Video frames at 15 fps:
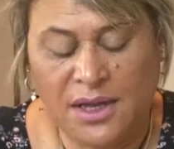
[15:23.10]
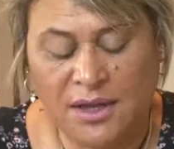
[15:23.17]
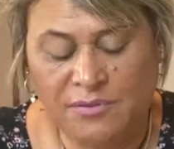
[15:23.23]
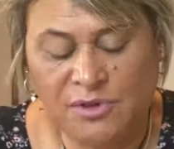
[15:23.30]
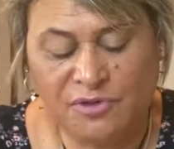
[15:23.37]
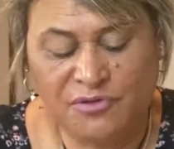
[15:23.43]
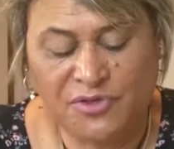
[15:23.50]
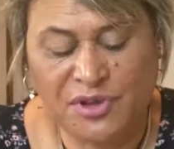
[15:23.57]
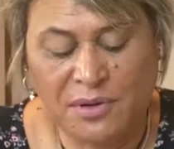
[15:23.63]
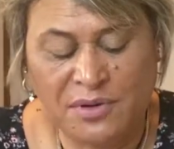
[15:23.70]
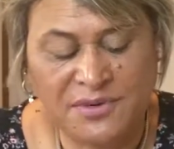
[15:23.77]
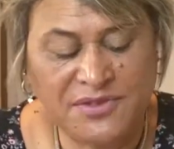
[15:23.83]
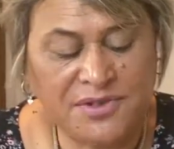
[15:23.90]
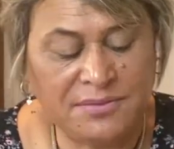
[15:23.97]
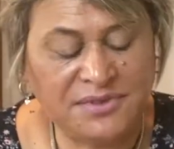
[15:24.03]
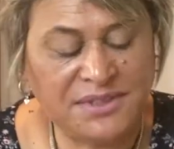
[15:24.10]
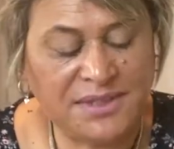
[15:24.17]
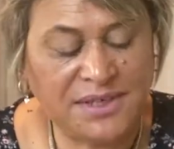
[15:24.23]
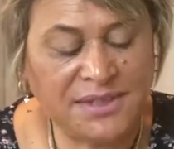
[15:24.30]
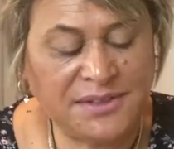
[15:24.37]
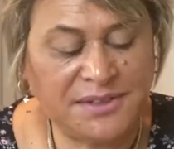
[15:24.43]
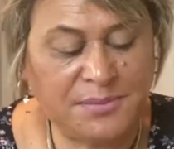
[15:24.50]
You've sown some
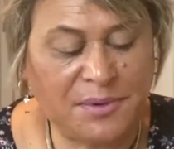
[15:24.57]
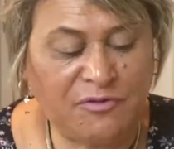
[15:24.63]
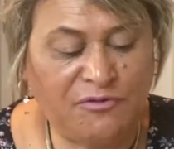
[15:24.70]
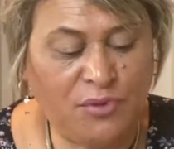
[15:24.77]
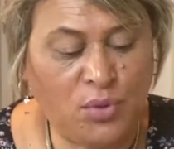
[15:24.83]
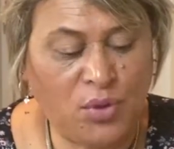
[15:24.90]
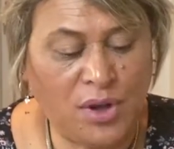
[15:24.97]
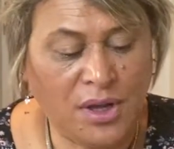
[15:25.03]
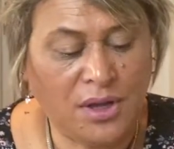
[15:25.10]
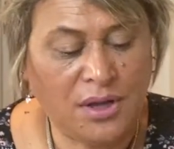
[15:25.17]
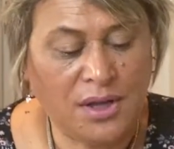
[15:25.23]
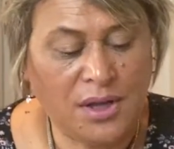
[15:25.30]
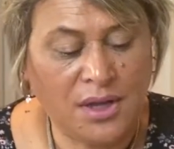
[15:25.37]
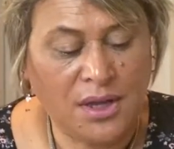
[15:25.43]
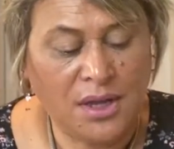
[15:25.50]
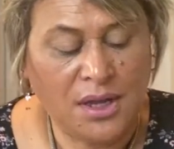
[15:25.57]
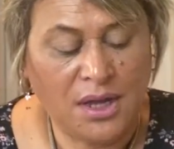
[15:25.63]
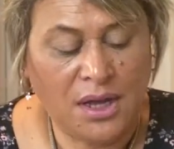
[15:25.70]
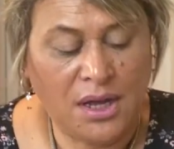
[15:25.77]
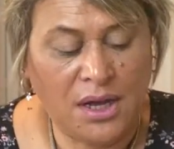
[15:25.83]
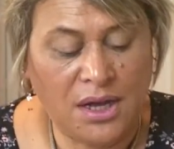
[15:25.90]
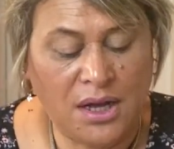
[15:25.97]
seeds before,
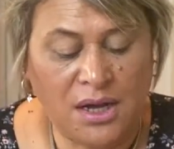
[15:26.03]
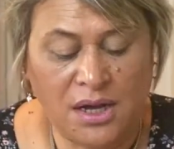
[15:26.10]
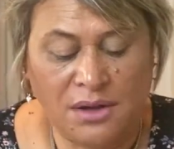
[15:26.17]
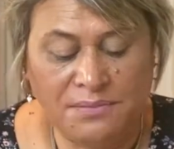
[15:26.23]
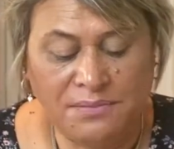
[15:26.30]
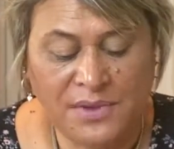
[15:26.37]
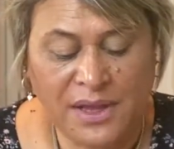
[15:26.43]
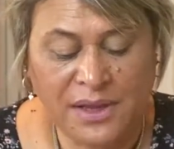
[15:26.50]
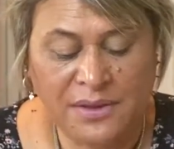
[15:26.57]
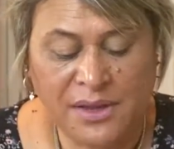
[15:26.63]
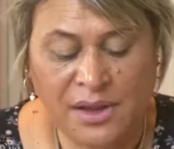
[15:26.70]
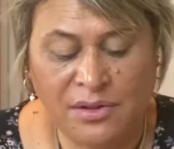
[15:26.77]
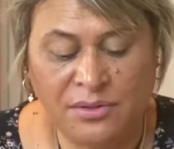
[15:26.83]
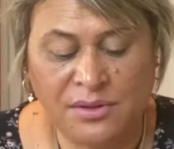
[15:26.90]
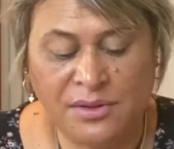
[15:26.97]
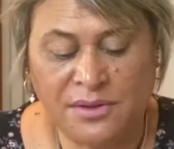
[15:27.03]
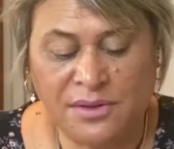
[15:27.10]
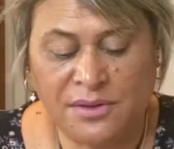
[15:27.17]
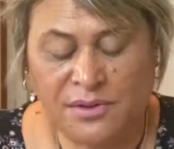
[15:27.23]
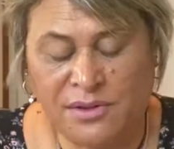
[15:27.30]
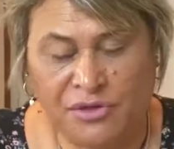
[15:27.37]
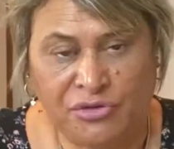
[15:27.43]
and now
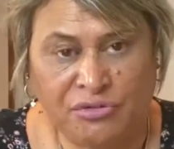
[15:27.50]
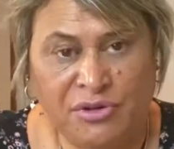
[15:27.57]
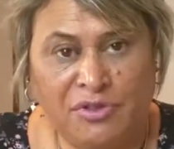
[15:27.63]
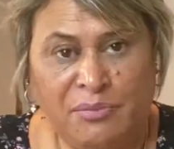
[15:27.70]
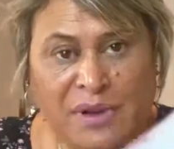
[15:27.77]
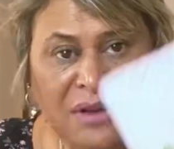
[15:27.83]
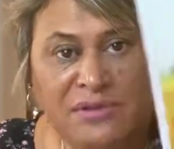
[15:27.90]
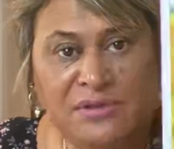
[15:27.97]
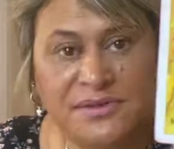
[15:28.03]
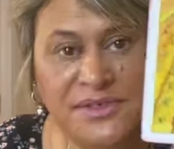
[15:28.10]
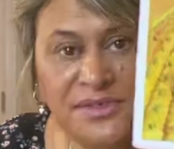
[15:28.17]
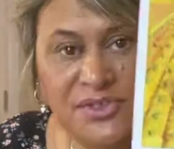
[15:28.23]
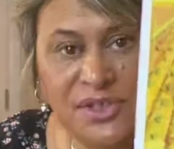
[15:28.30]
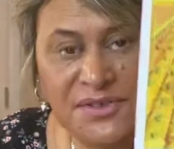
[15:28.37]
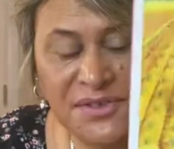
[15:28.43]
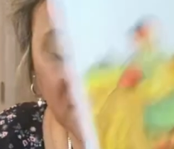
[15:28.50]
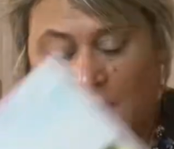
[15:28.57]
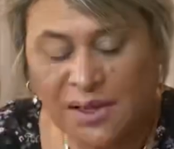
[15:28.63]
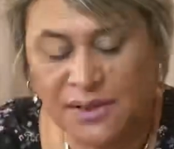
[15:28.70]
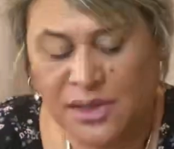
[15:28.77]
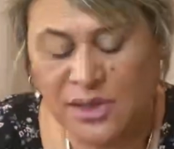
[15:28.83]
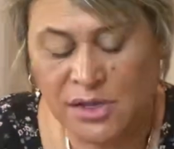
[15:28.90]
the Three of Pentacles is just
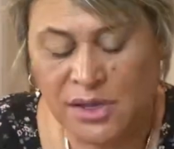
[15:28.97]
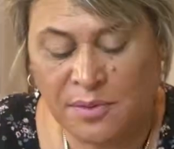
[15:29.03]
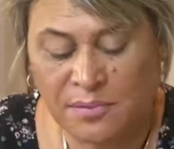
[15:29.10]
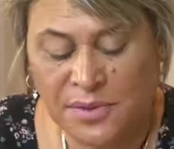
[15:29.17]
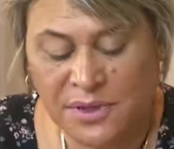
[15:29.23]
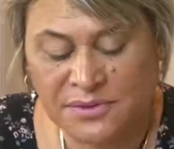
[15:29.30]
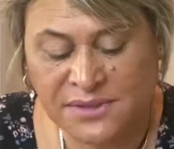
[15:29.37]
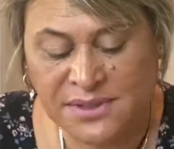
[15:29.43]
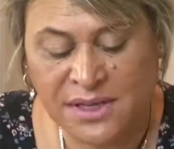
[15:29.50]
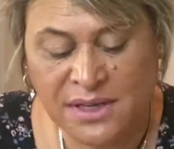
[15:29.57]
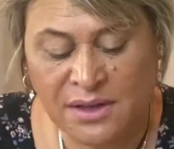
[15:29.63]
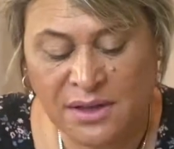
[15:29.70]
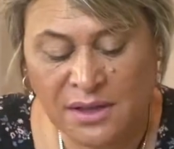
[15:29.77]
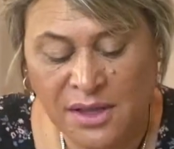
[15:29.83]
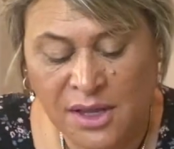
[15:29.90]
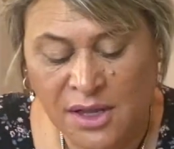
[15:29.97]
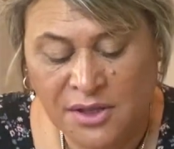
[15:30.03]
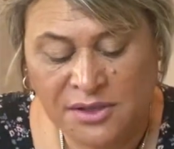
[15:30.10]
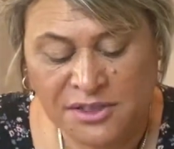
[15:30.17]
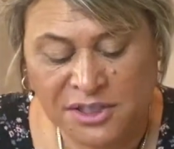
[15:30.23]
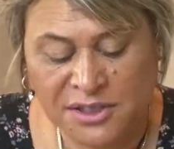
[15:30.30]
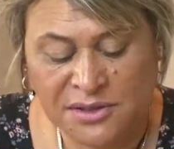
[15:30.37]
saying that, yep, that's there.
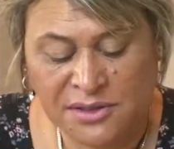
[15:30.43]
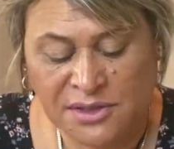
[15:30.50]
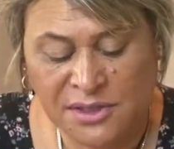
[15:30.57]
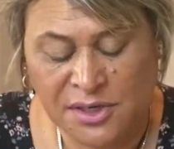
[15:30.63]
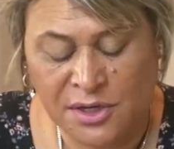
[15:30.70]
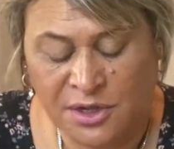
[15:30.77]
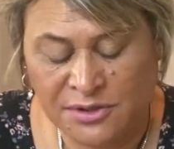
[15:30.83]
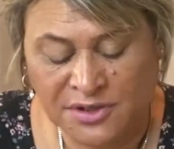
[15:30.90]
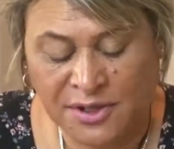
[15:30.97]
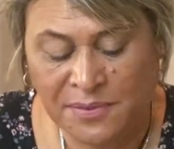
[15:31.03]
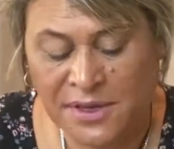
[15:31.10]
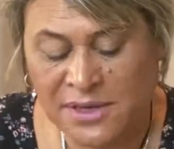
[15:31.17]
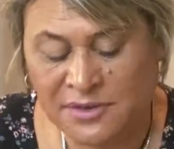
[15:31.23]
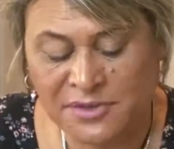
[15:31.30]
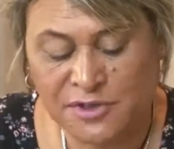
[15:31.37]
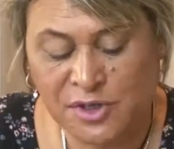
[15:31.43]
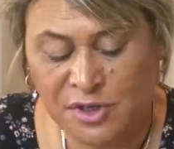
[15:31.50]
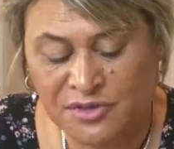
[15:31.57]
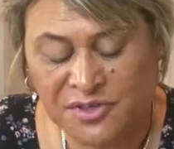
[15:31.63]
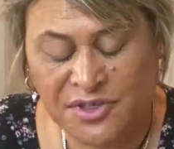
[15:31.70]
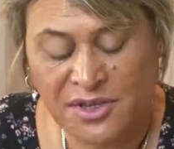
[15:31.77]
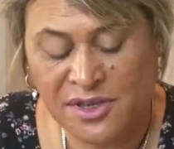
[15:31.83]
Something is,
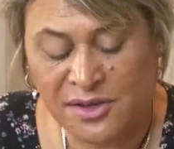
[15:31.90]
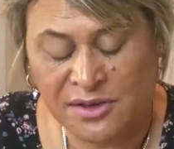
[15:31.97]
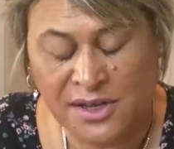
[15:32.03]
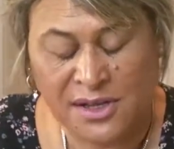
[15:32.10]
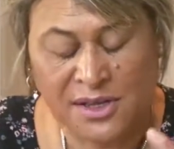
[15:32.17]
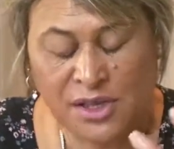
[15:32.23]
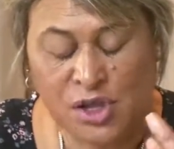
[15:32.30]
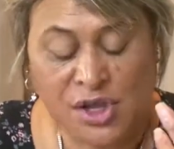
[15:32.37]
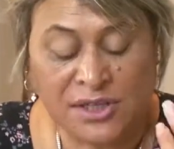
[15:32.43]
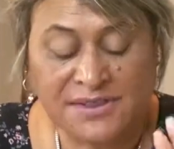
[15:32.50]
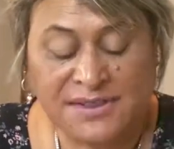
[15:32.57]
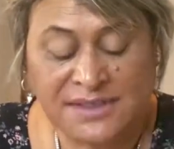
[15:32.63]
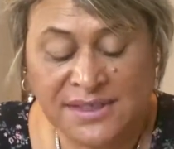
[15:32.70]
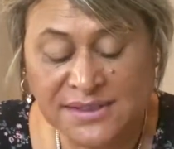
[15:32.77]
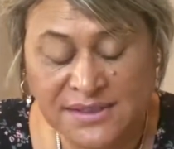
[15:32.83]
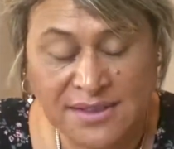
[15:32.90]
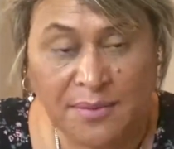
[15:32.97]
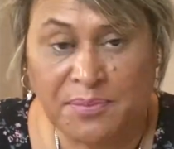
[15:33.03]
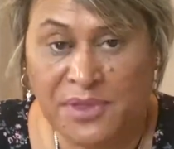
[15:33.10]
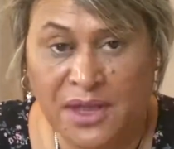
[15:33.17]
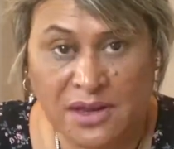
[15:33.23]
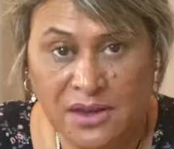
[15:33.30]
you can see
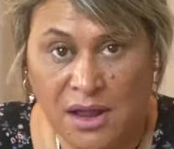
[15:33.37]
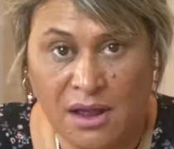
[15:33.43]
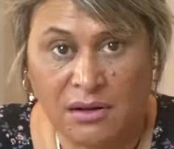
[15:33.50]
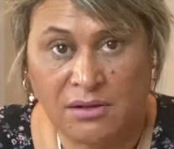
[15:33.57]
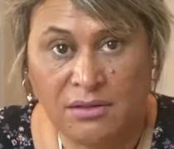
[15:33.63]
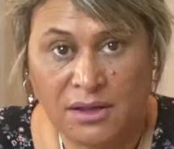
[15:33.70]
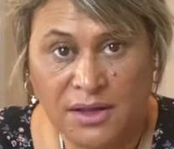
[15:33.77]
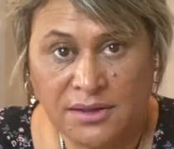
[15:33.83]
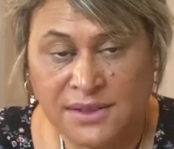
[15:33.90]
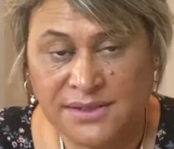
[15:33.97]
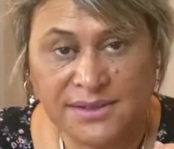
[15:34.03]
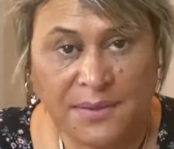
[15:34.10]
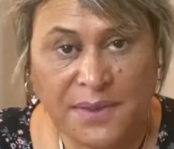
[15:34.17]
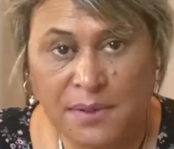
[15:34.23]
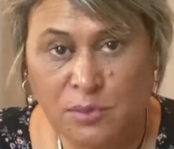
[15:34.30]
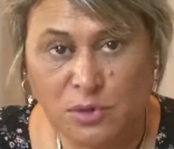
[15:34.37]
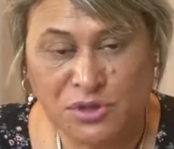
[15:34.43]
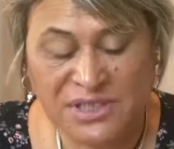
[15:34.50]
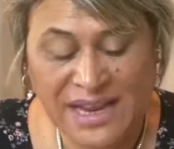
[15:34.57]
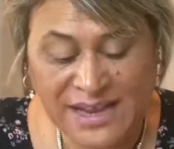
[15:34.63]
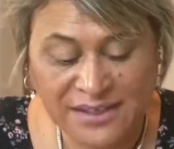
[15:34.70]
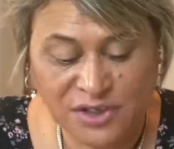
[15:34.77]
something now. There's something more
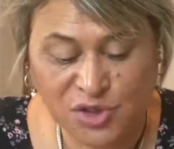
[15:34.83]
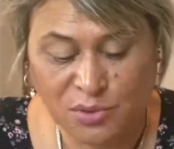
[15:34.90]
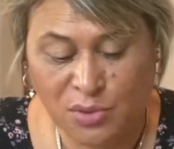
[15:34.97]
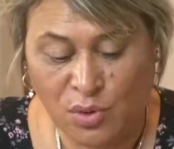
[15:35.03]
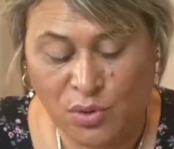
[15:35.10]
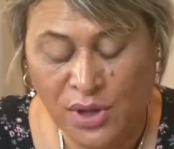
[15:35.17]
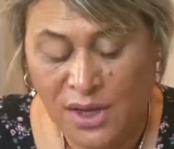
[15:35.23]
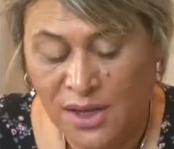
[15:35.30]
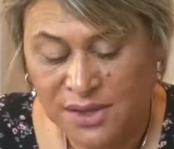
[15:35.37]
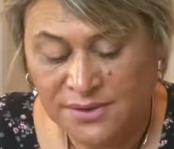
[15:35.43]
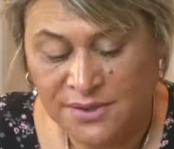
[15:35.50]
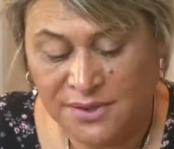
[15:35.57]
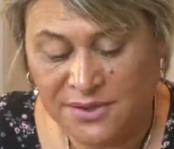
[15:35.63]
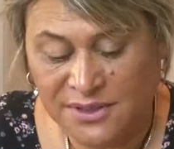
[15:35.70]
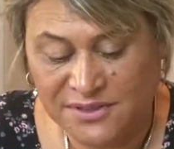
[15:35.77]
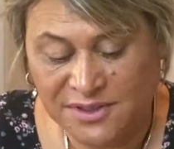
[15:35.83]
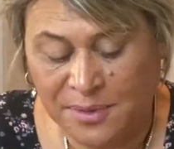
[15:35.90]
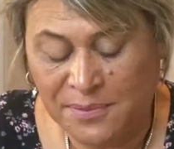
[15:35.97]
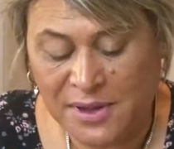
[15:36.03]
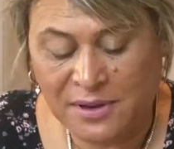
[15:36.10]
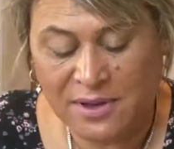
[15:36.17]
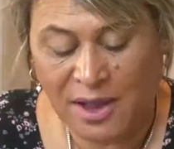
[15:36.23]
tangible. So there's
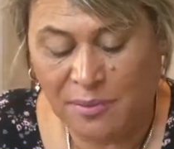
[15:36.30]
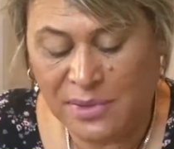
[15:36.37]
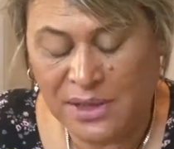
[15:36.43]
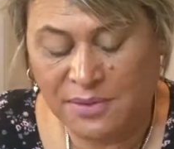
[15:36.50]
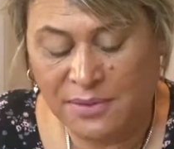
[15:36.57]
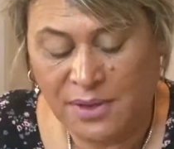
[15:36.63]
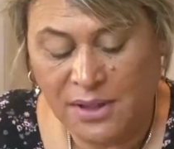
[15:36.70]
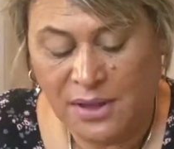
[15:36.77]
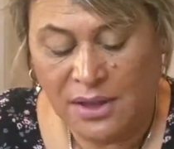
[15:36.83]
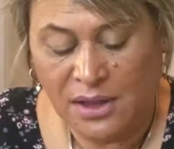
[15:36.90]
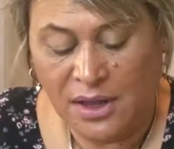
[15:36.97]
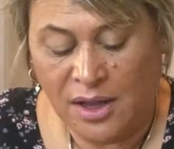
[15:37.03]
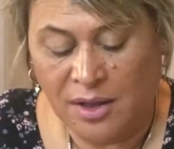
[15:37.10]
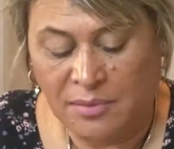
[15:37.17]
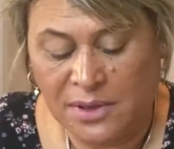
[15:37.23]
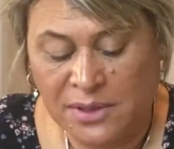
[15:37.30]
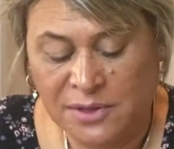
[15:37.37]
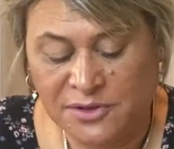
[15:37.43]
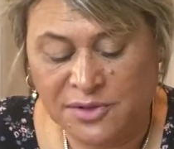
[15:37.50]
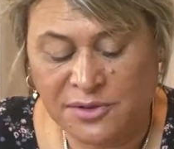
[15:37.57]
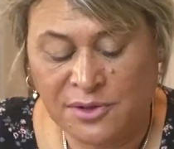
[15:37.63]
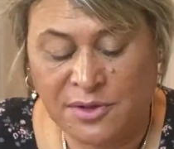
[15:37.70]
something coming, and
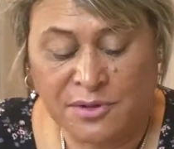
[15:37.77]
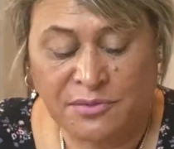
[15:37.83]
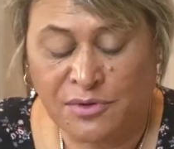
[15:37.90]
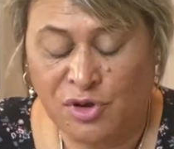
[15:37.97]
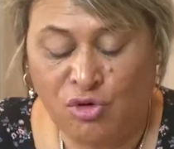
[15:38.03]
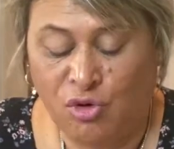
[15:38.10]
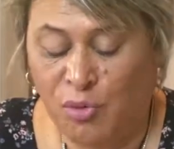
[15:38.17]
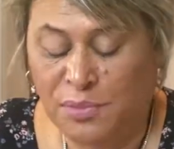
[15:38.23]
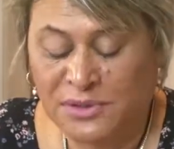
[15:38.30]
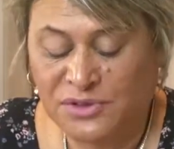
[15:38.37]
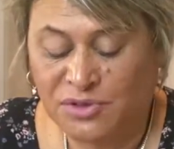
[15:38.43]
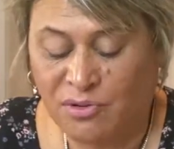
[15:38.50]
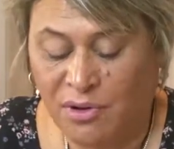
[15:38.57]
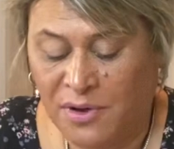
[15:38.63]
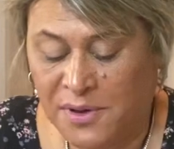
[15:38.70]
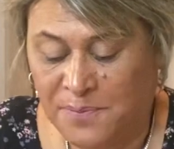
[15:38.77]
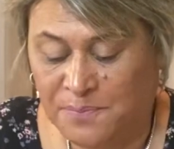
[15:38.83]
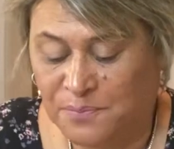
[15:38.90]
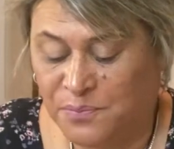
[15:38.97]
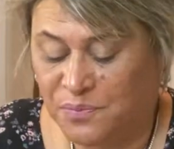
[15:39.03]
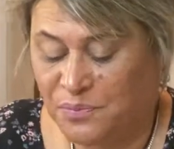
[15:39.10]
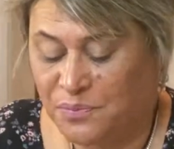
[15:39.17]
it's the crop is growing.